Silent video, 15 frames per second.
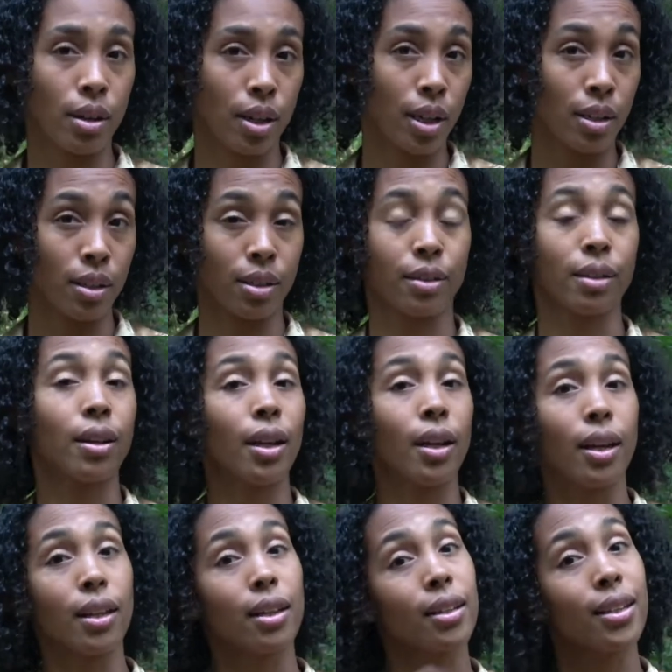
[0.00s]
in
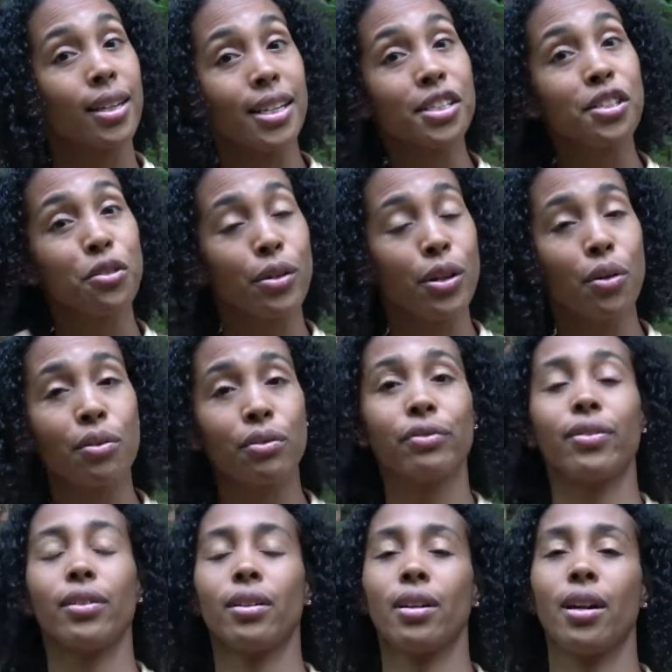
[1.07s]
the history of
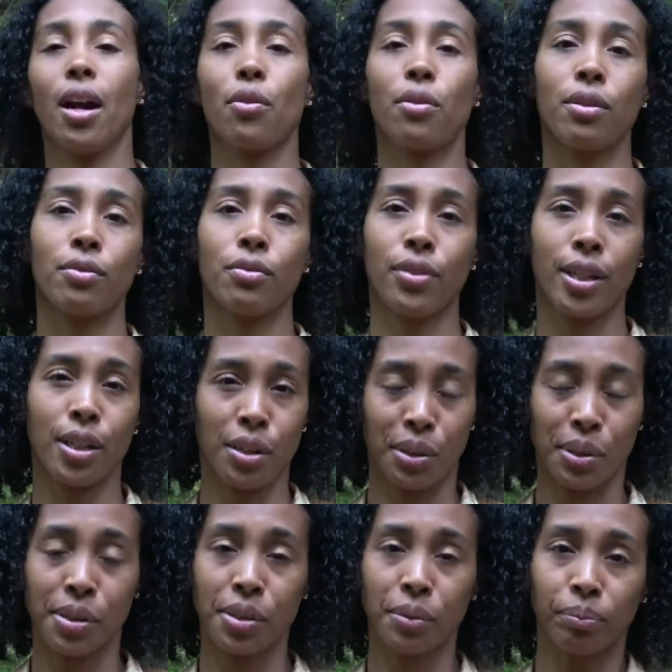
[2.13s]
our
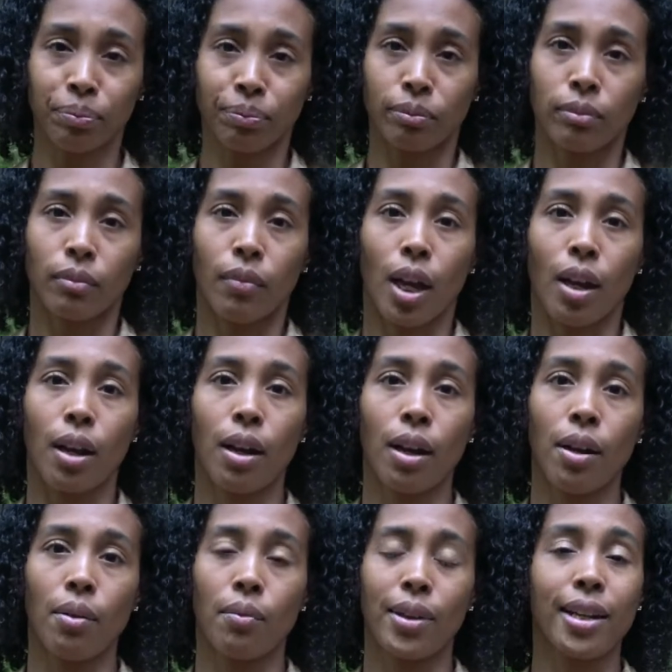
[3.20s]
videos
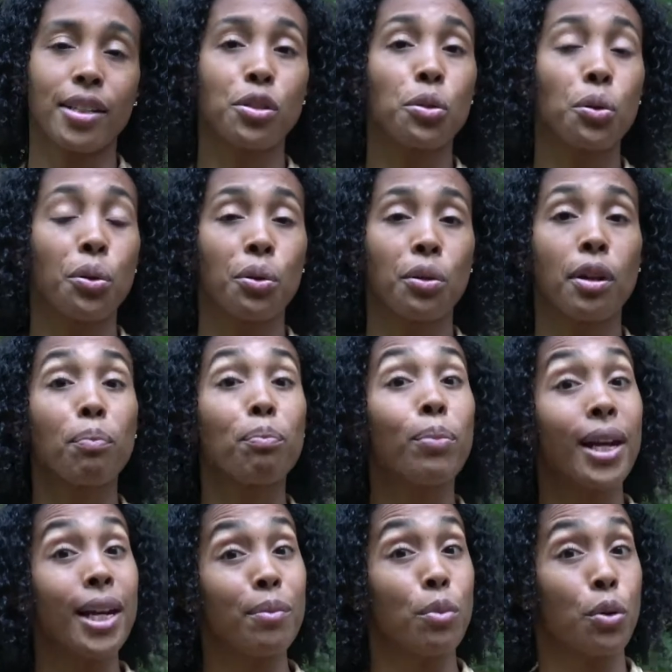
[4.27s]
that is called
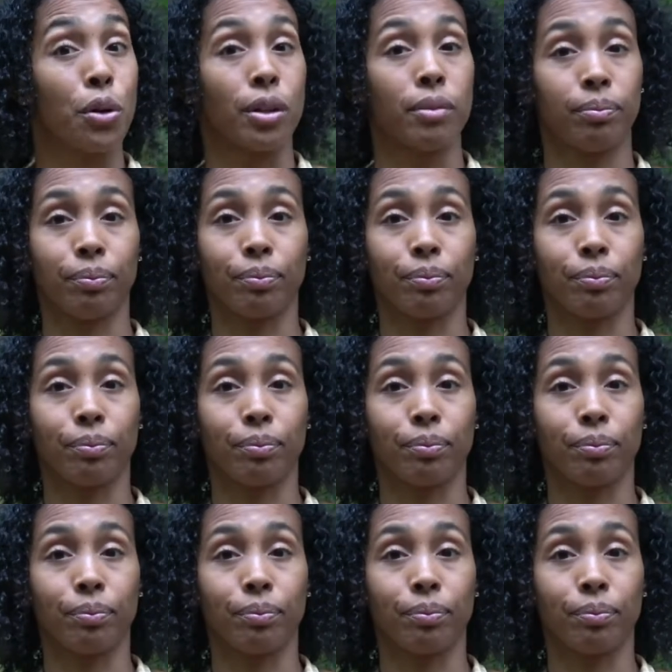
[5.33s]
Play More.